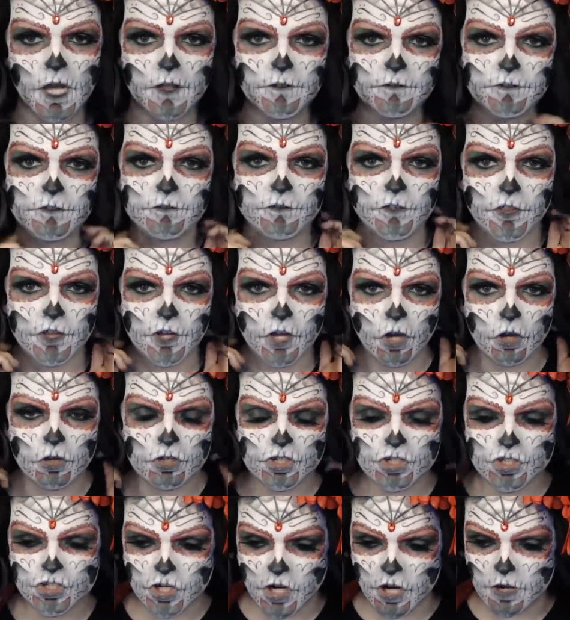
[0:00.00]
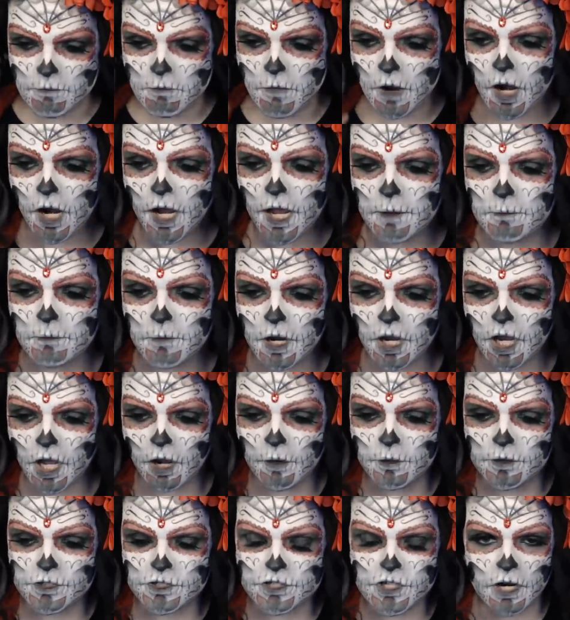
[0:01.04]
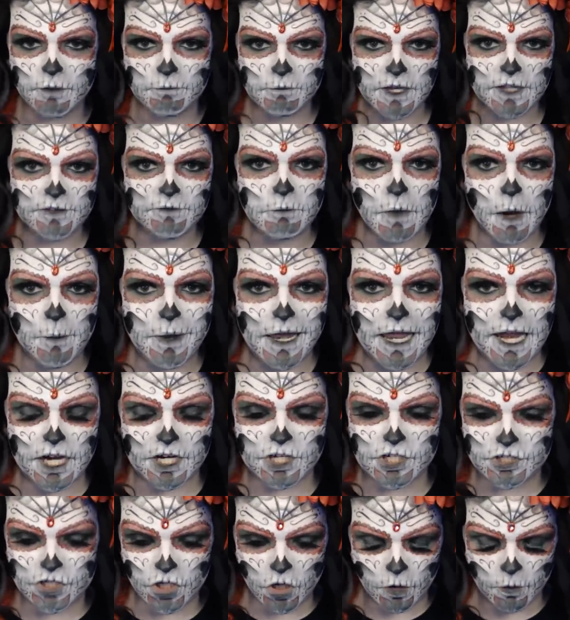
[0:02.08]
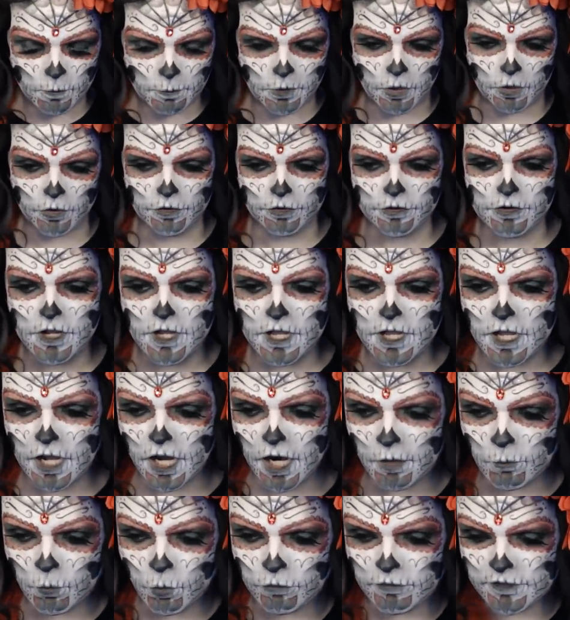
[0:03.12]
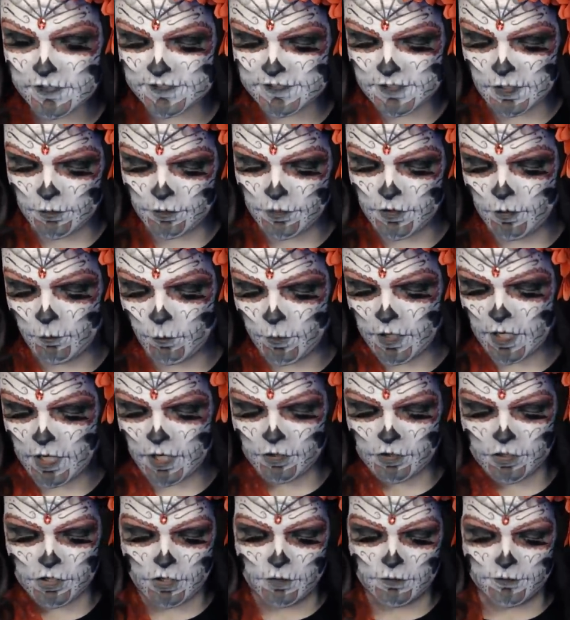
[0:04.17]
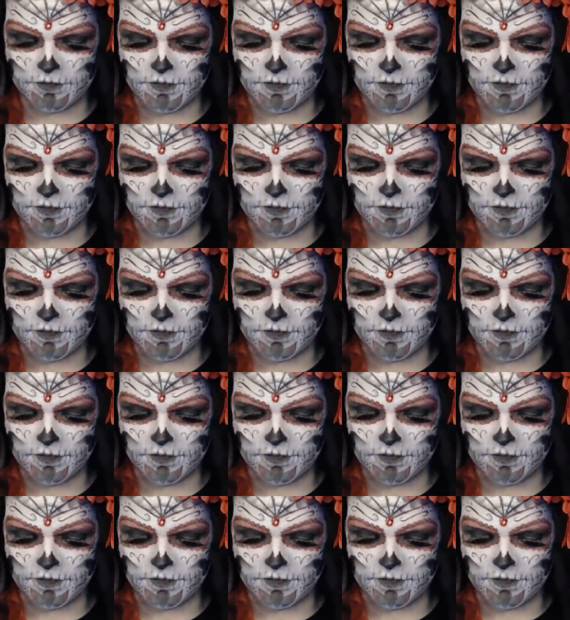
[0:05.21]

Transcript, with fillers: And for the costume, I'm going to I'm leaving my black top on. I wore it so that I'm going to